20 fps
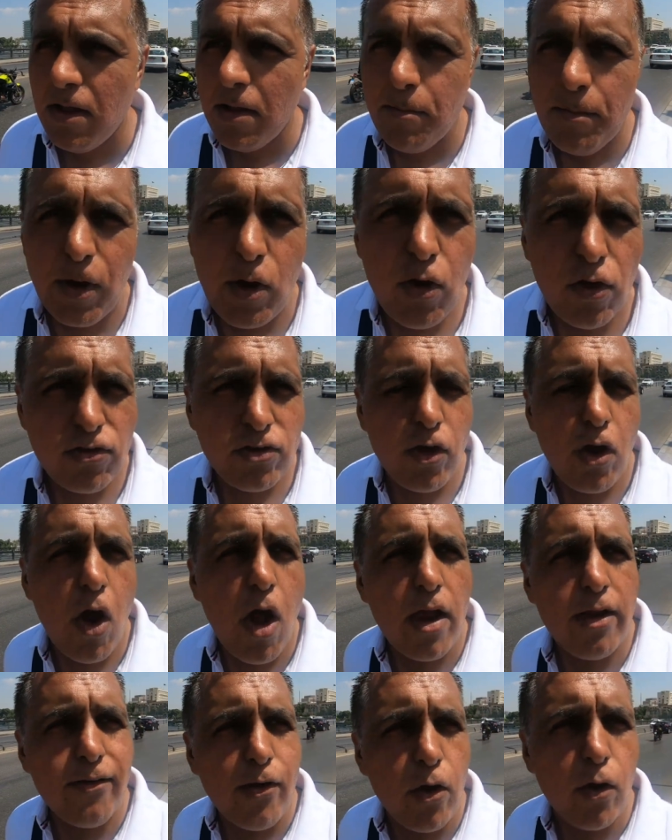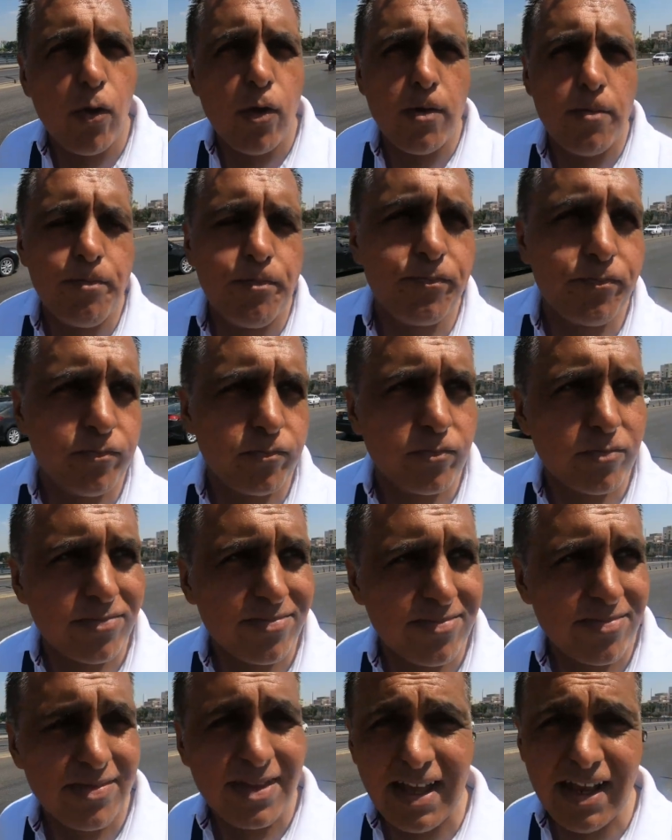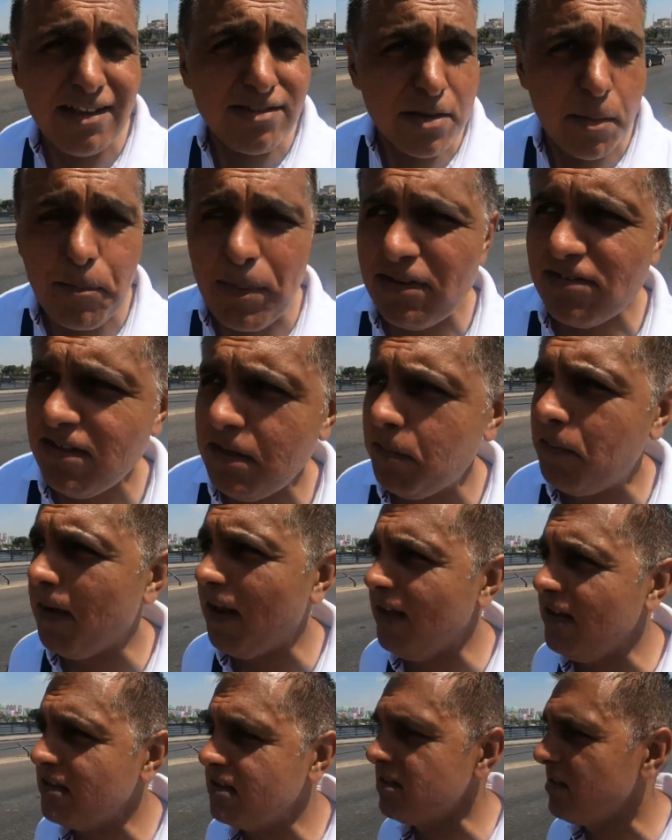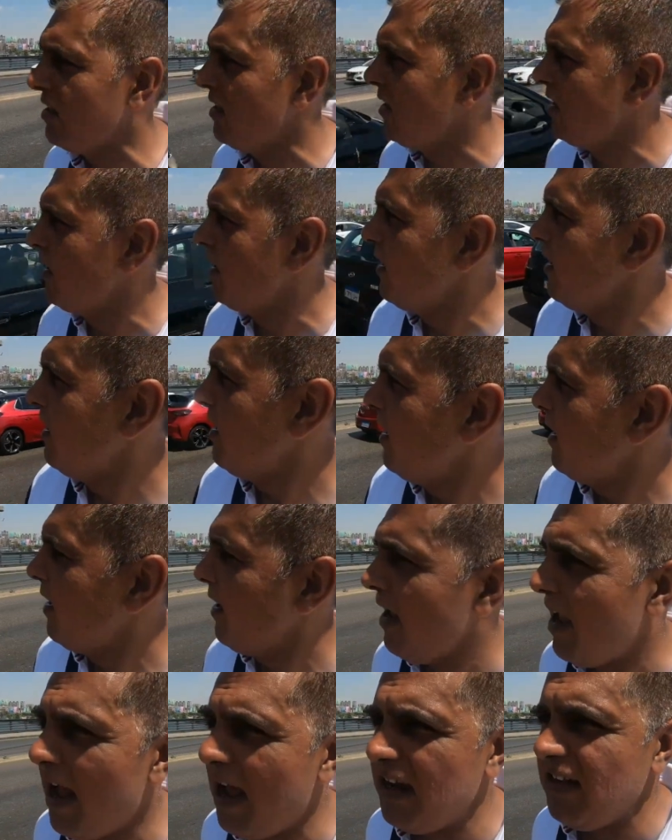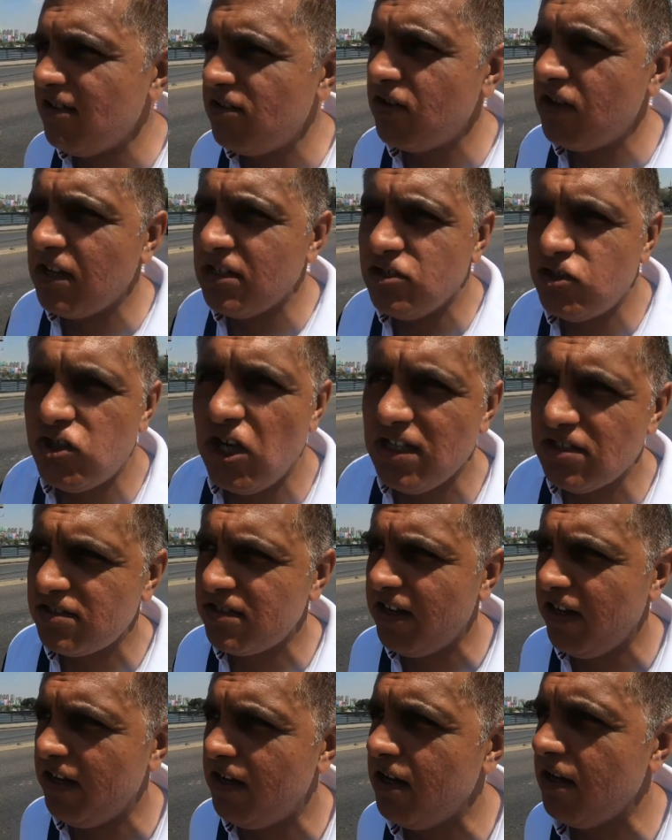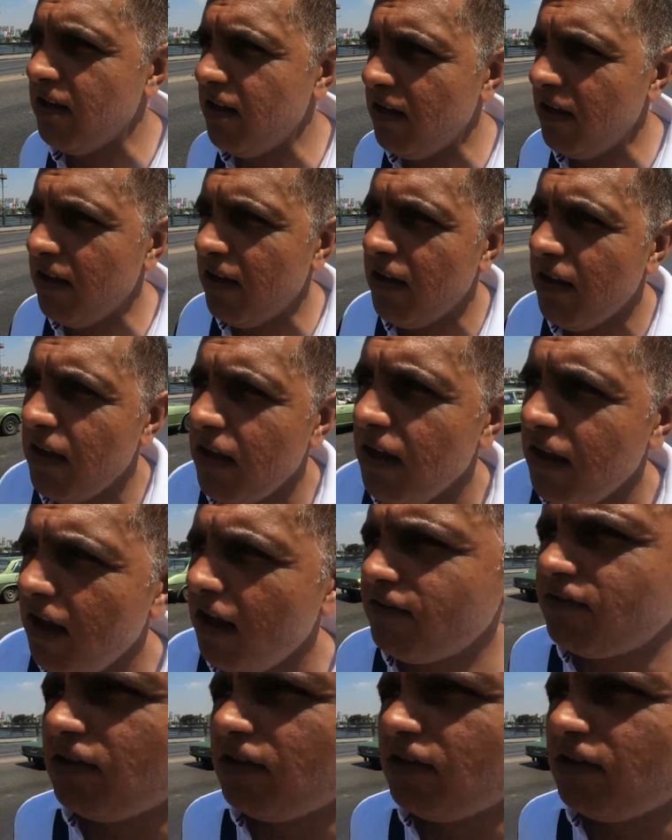because Cairo is a busy place and it's congested, there's